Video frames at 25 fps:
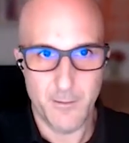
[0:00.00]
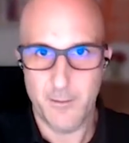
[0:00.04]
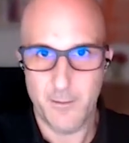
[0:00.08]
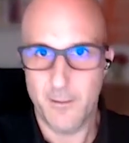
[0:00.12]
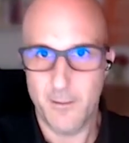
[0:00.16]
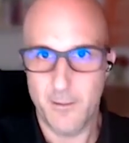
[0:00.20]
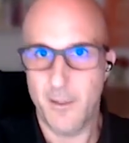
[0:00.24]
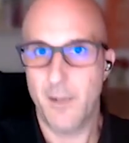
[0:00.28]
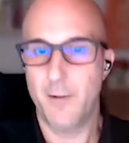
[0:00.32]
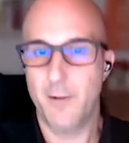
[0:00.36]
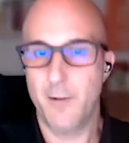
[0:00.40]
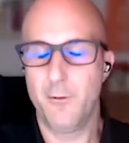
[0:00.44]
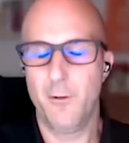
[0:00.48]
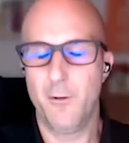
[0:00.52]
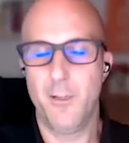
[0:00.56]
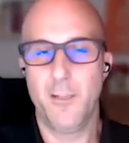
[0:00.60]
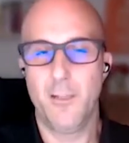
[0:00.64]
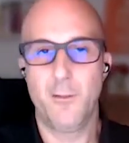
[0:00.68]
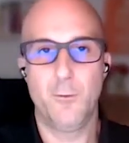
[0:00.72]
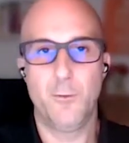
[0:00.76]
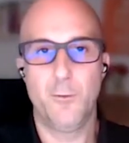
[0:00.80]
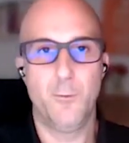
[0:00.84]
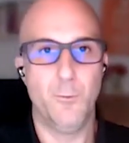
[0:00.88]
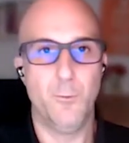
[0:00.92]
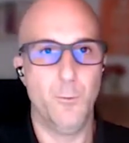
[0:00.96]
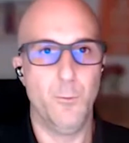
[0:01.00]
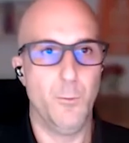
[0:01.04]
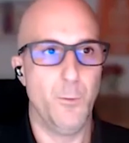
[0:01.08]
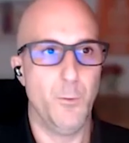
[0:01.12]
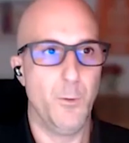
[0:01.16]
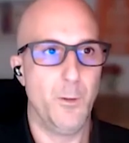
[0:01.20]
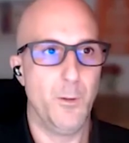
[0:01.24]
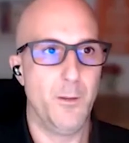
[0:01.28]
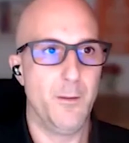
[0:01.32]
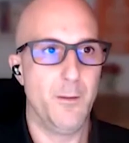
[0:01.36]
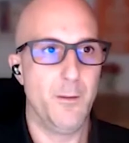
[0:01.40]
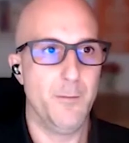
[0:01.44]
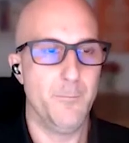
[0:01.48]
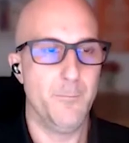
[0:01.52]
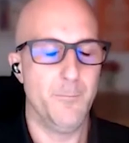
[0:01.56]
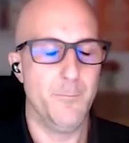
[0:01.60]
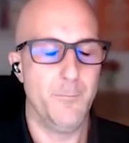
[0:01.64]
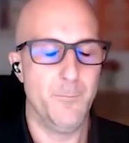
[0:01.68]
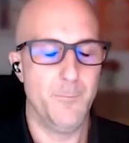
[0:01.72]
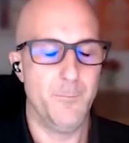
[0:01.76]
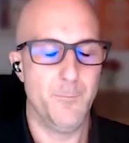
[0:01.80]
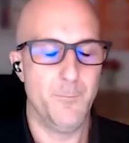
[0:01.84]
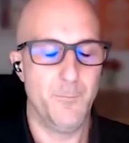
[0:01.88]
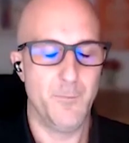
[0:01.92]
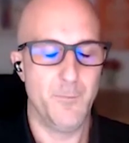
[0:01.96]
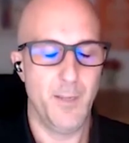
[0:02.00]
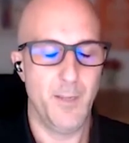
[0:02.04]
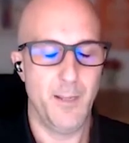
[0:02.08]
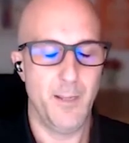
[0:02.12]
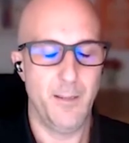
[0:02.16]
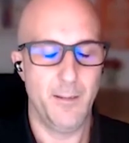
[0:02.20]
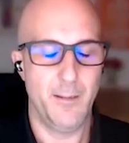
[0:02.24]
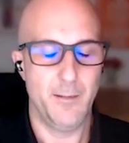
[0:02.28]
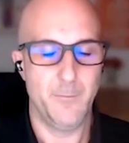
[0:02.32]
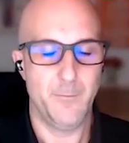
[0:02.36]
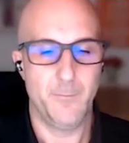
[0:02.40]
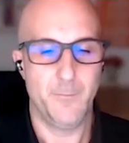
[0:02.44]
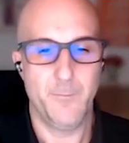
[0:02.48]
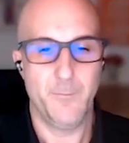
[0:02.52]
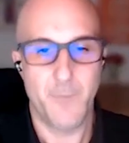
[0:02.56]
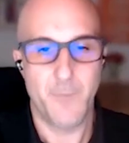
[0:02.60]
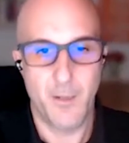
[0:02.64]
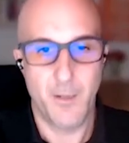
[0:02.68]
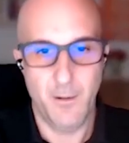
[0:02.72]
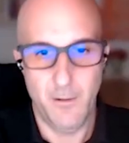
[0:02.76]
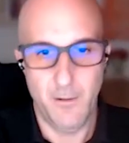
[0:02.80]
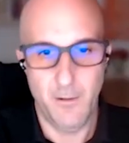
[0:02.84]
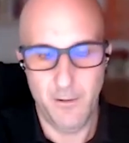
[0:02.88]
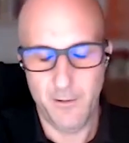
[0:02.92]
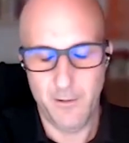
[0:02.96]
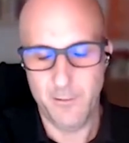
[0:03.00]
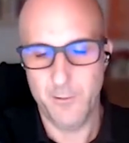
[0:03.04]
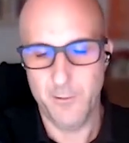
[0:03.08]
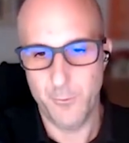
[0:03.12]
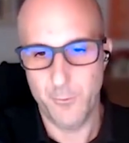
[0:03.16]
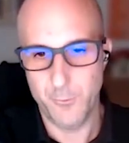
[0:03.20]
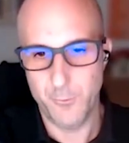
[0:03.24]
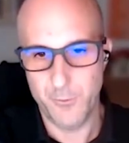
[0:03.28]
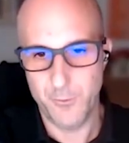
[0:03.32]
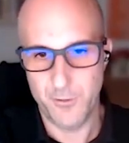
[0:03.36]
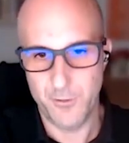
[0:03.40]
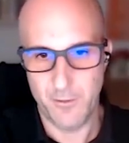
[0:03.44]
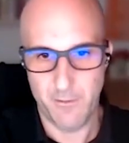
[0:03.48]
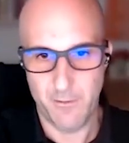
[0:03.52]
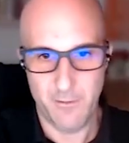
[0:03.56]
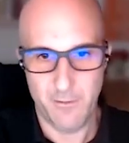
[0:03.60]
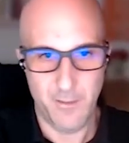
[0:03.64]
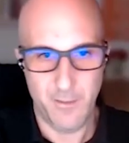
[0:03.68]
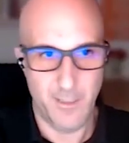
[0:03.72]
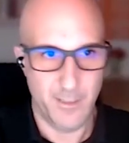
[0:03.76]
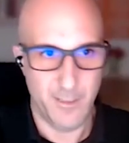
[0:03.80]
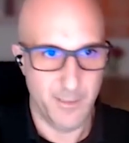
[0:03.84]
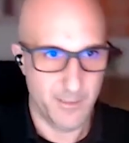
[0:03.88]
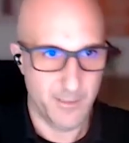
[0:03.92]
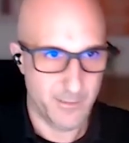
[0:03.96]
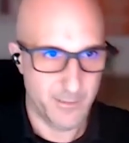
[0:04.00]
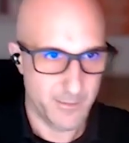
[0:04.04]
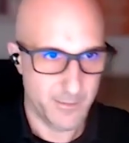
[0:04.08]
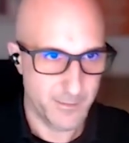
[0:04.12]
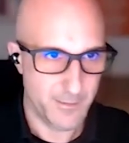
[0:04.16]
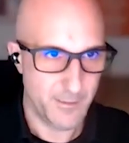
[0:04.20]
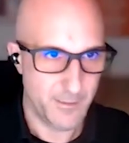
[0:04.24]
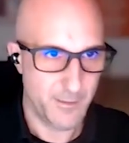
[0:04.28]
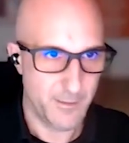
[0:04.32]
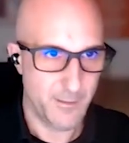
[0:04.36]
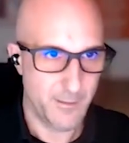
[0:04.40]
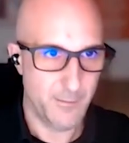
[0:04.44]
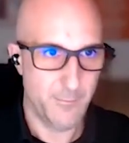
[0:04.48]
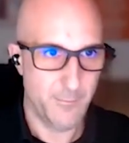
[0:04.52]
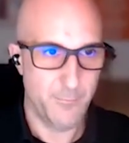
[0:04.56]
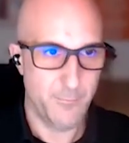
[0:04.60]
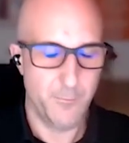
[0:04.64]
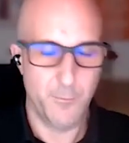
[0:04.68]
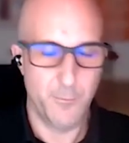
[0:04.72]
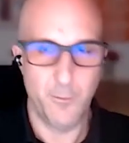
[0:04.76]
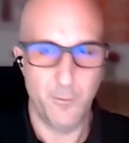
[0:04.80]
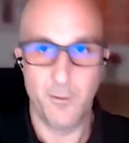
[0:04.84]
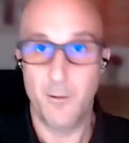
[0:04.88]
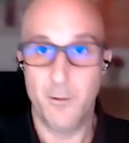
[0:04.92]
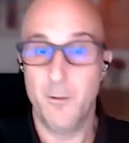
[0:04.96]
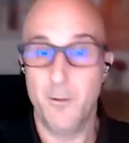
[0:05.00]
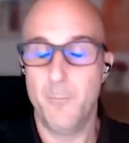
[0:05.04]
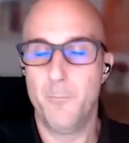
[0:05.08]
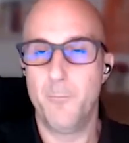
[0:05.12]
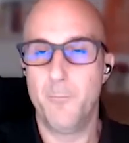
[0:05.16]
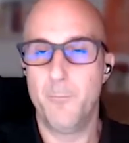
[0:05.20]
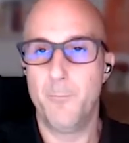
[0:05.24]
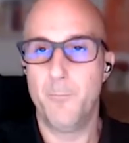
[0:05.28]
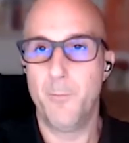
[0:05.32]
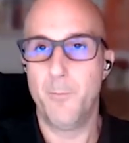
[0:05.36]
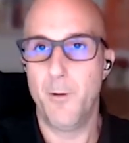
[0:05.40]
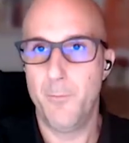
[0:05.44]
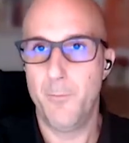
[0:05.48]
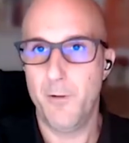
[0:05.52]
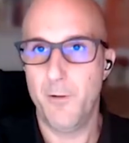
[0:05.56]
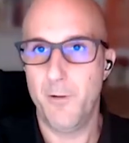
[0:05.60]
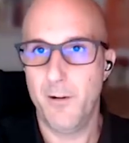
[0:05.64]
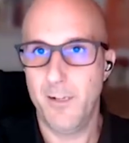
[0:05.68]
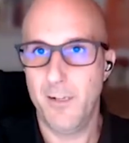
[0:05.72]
Are going to learn those things for properly